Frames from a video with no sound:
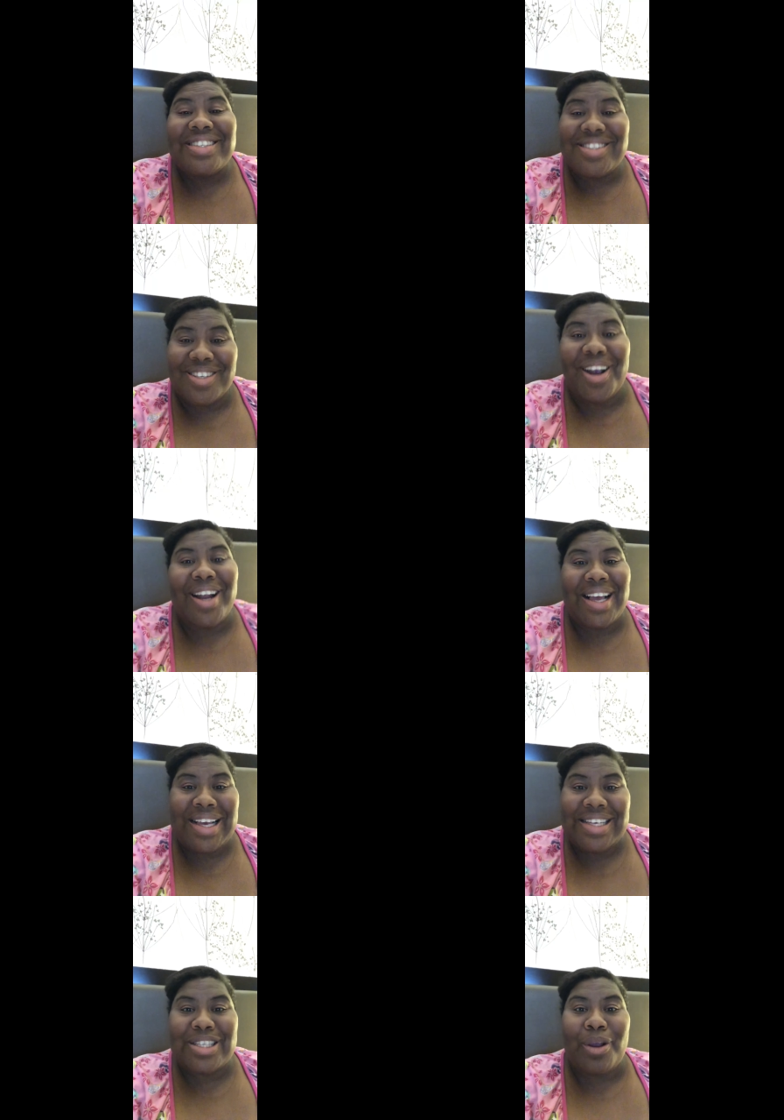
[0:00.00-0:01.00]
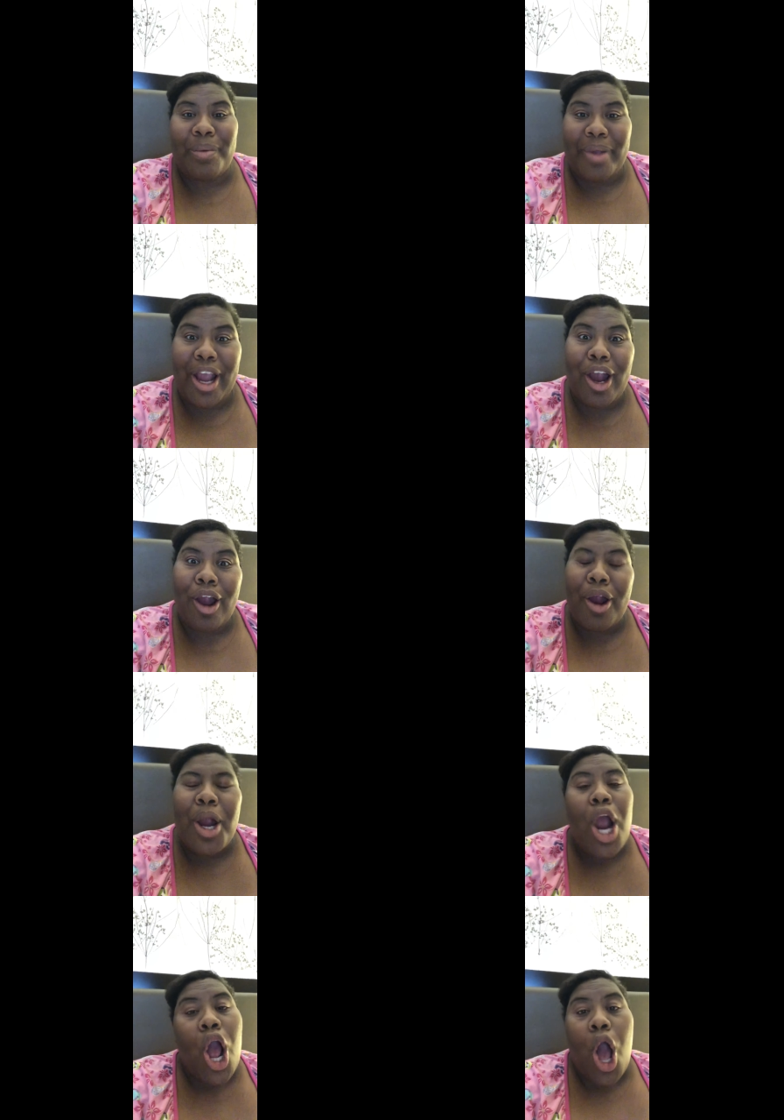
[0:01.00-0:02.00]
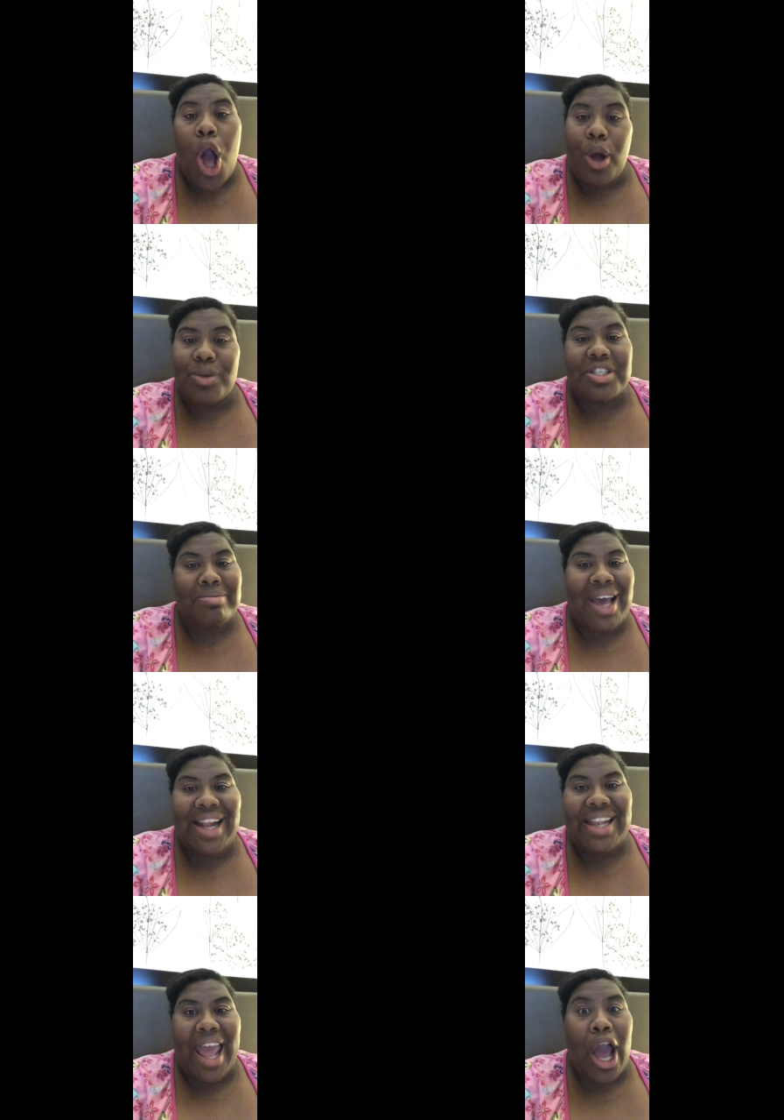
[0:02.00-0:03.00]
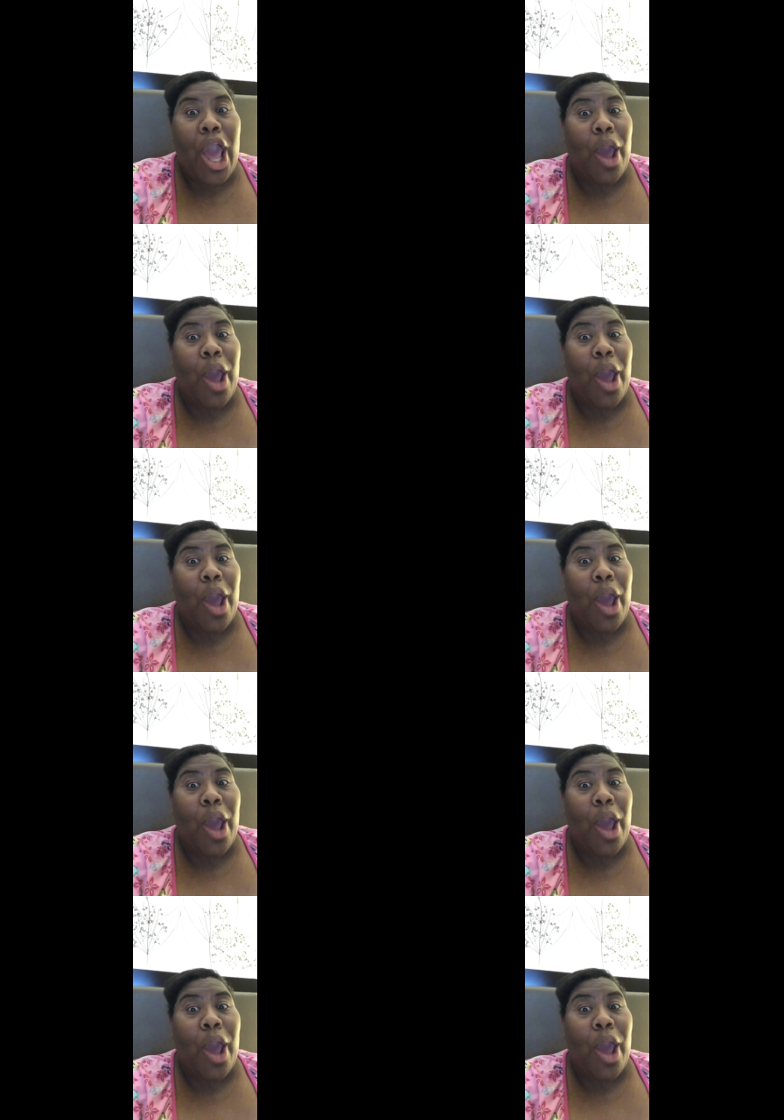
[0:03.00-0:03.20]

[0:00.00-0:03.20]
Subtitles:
started his career on SmackDown,